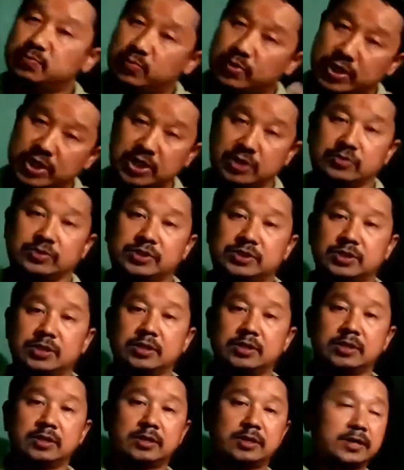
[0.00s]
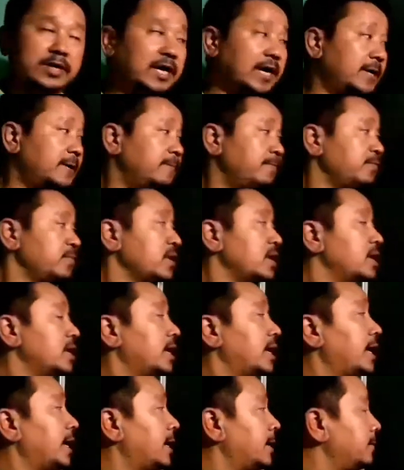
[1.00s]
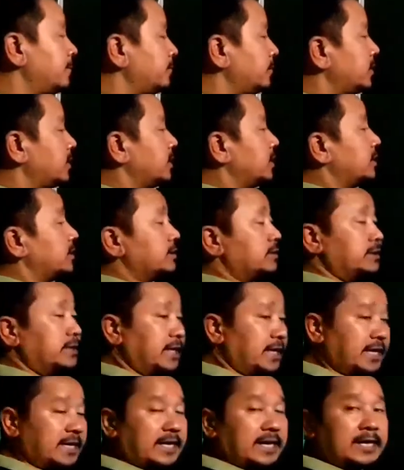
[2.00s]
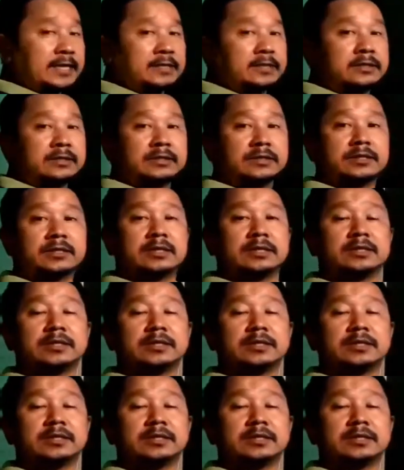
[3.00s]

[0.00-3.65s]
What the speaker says: produced. Alright, and they can